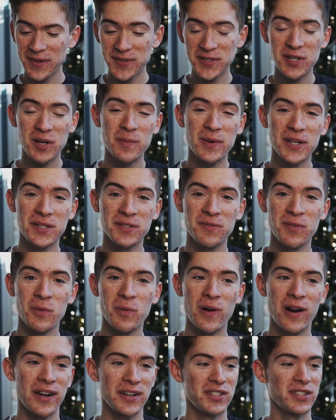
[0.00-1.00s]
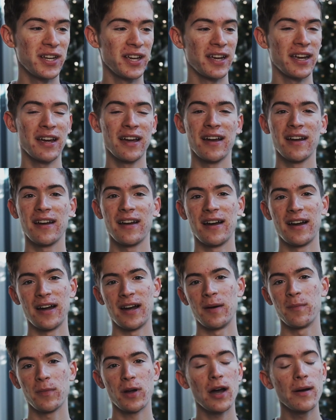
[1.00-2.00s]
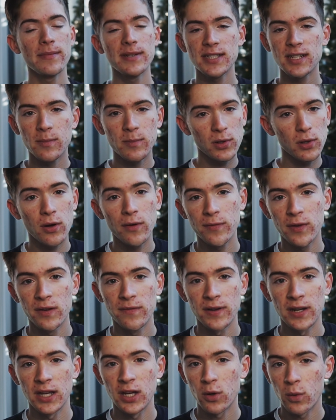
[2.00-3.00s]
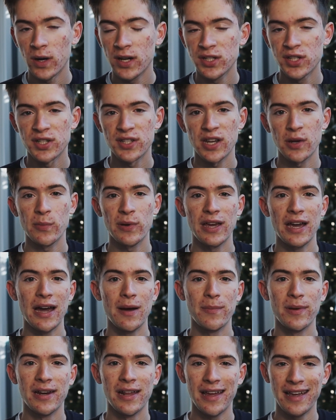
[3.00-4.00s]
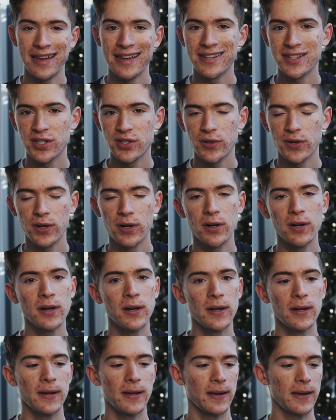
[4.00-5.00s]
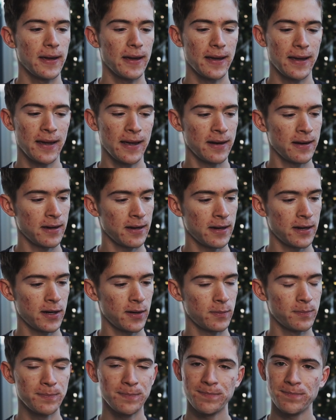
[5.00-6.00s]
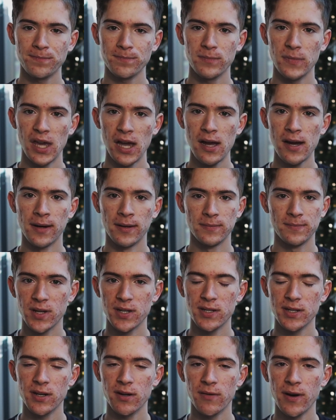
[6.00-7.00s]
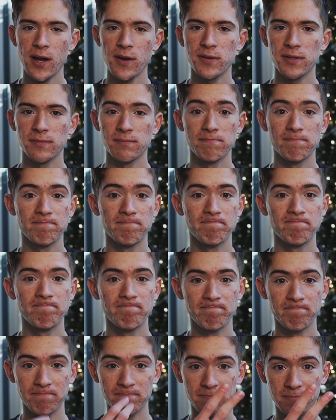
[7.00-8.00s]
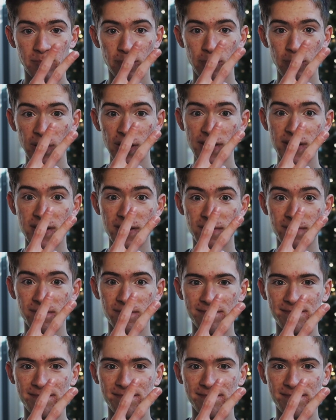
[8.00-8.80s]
you so much for watching. Comment down below if you have any questions, I'd be happy to answer. And yeah, I'll see you around. Peace.